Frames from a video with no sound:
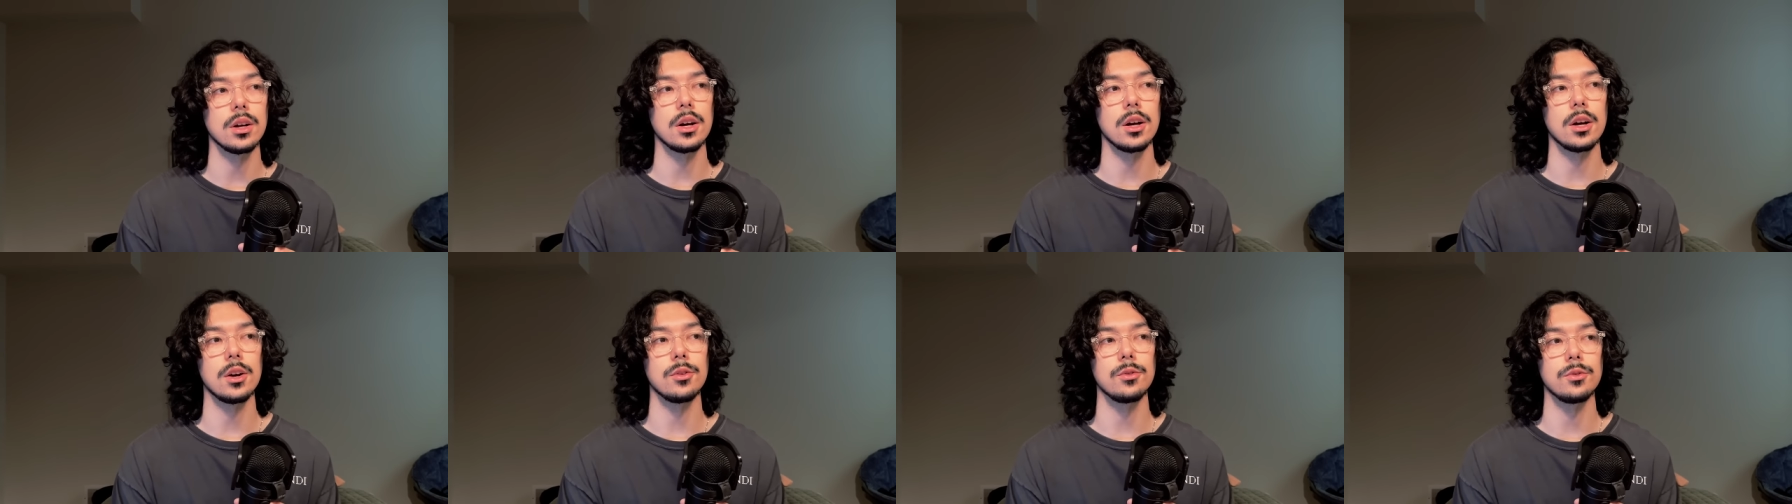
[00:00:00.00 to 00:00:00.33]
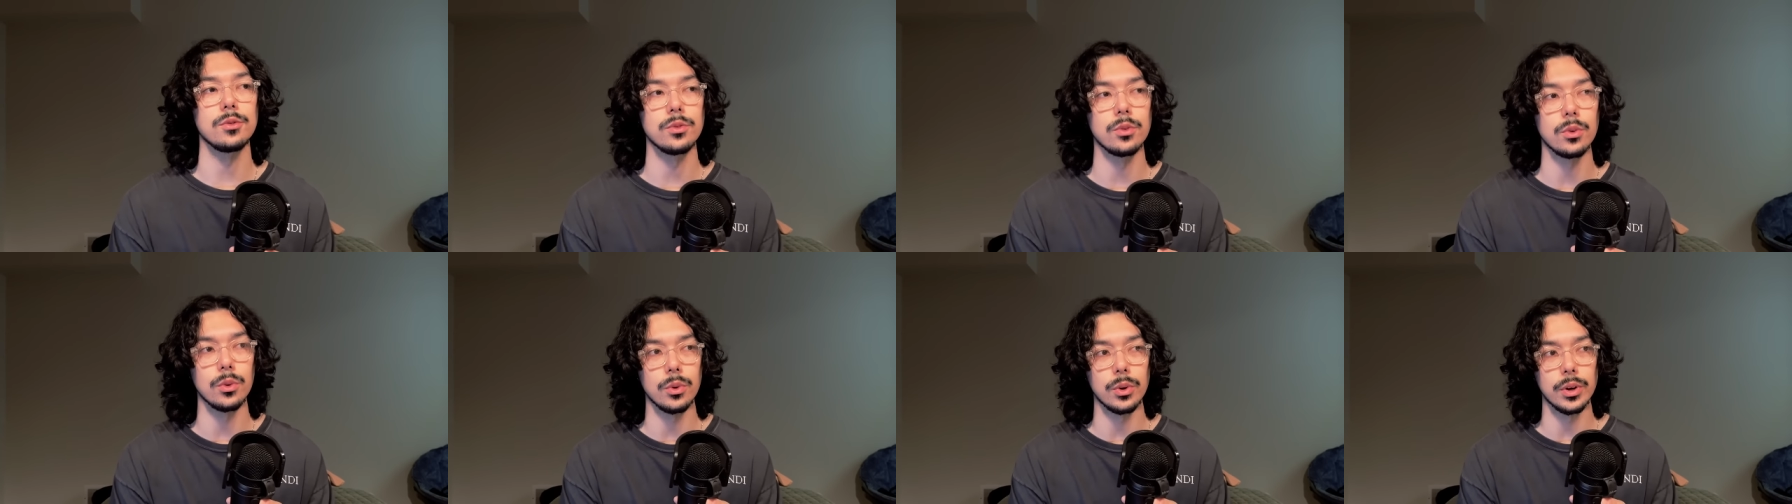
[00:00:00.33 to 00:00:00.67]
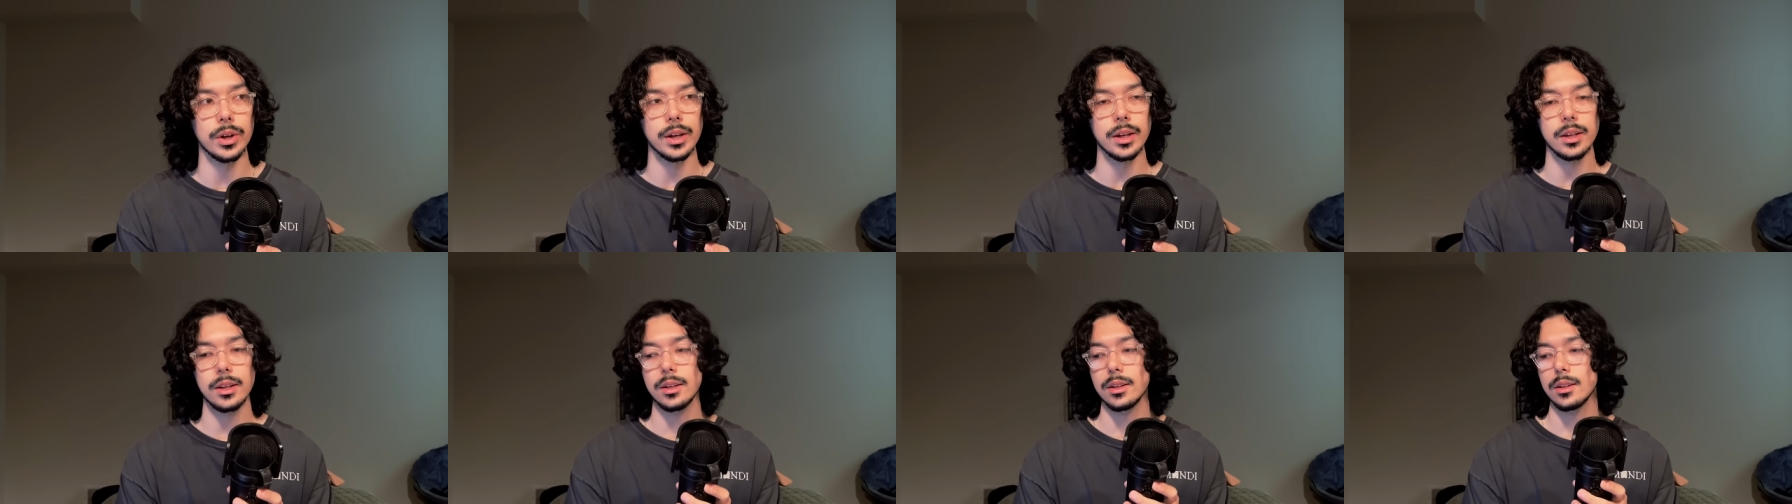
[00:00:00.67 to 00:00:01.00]

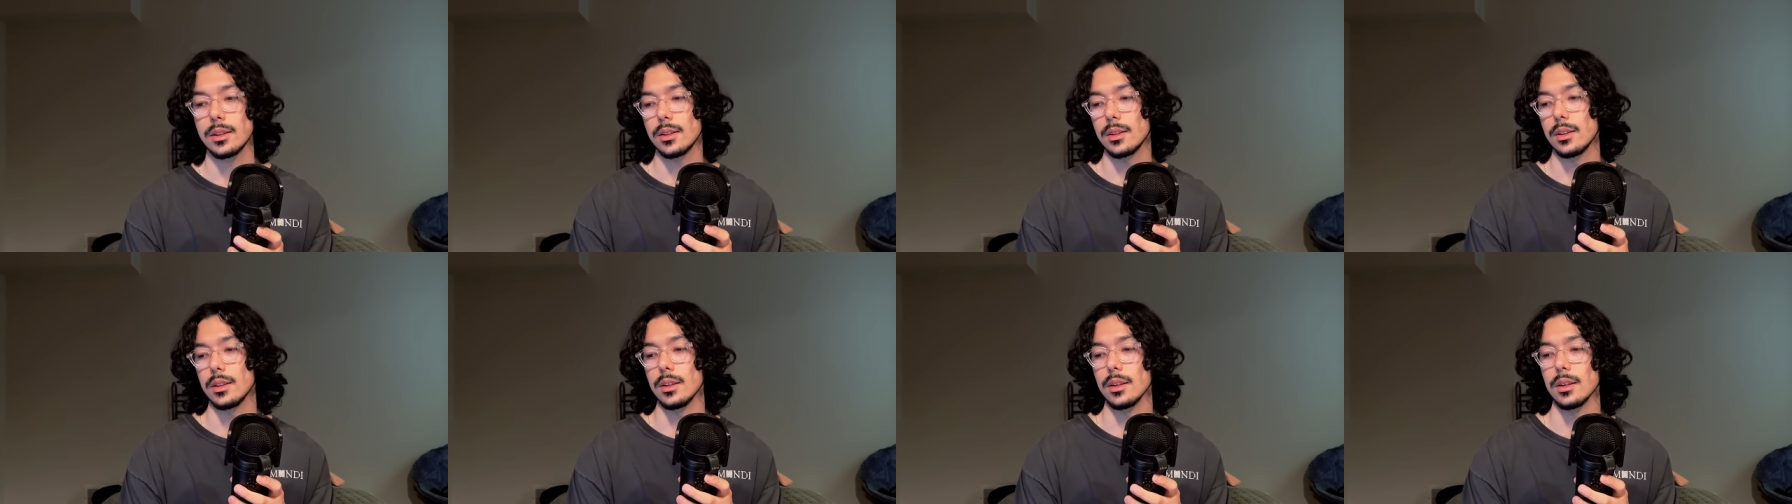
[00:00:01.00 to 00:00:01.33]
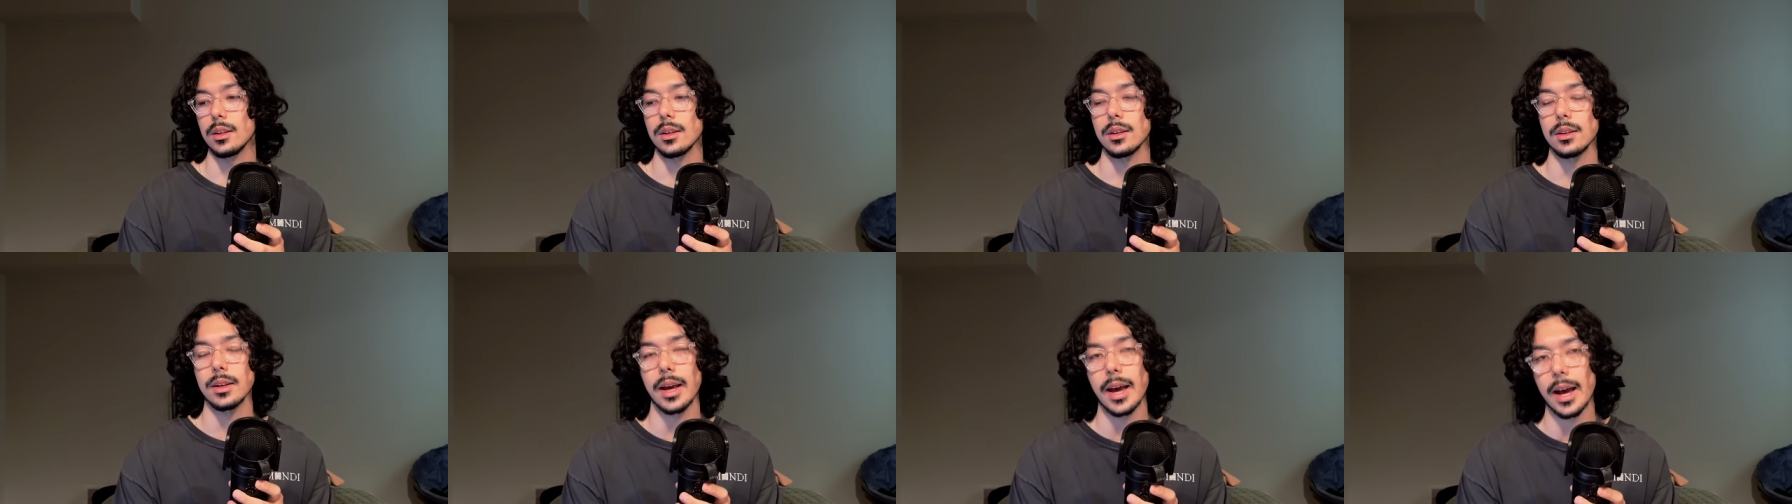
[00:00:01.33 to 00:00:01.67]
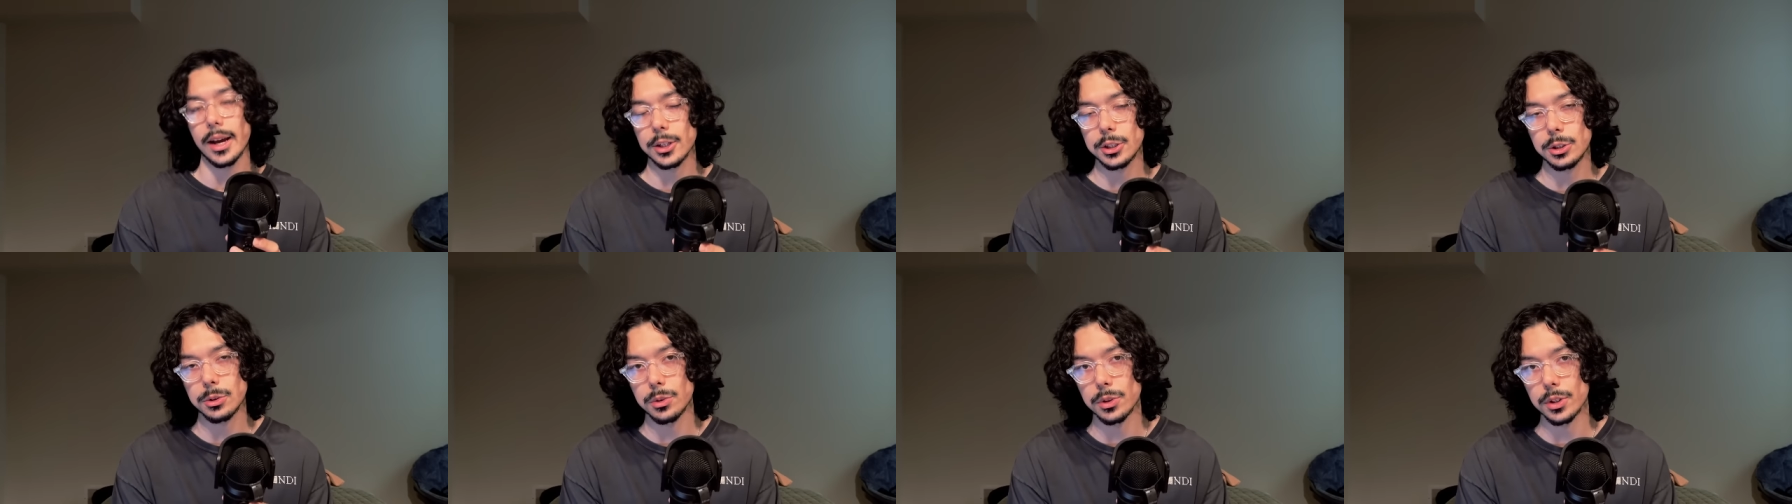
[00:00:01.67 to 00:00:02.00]
avoid the
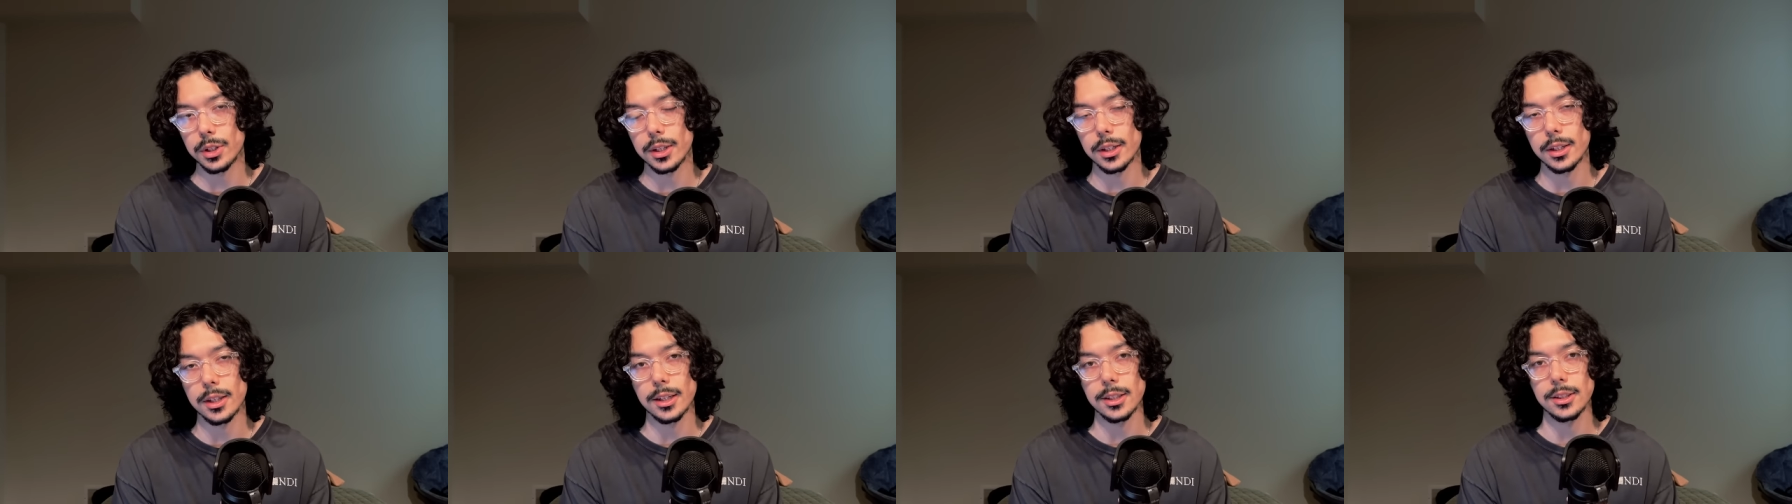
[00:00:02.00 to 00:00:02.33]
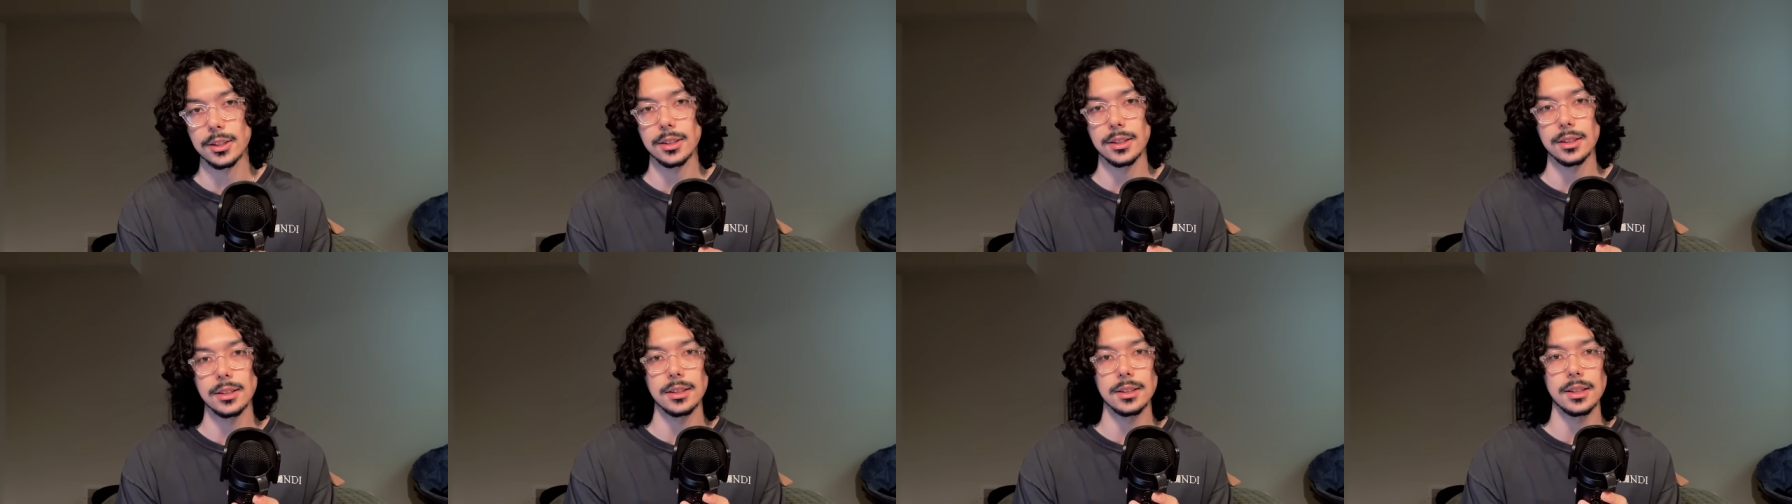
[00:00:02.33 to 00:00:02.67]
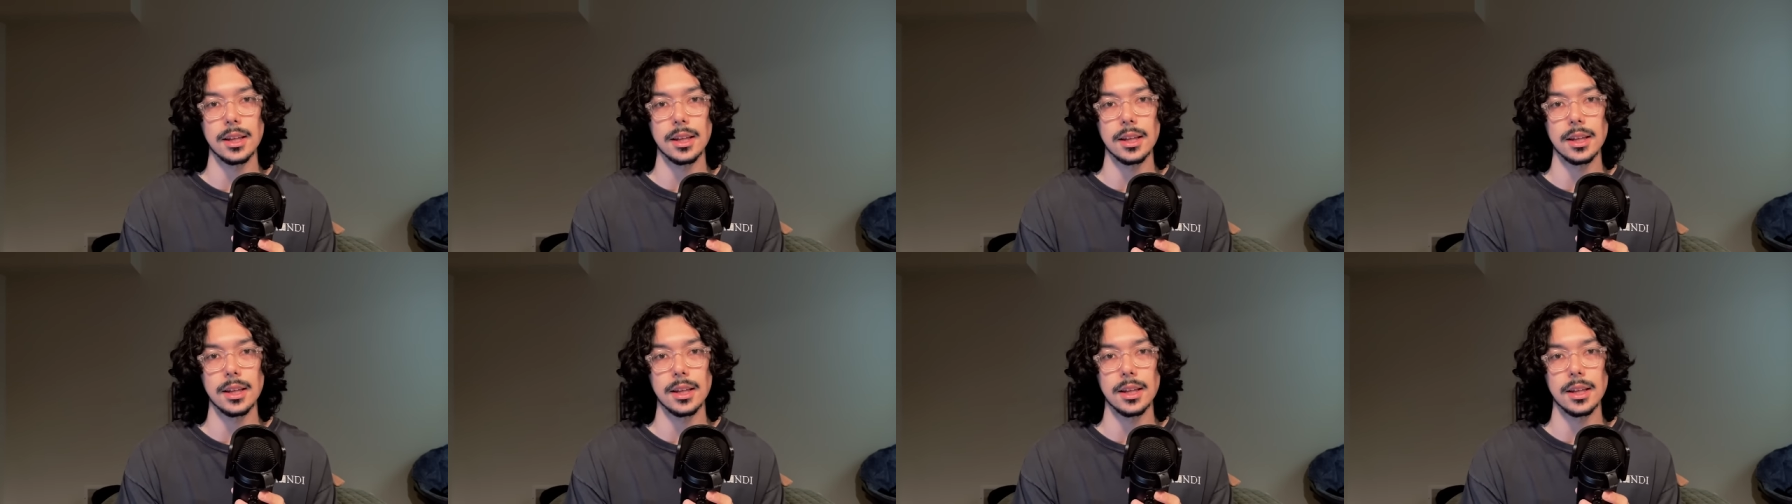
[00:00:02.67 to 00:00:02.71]
actual conditions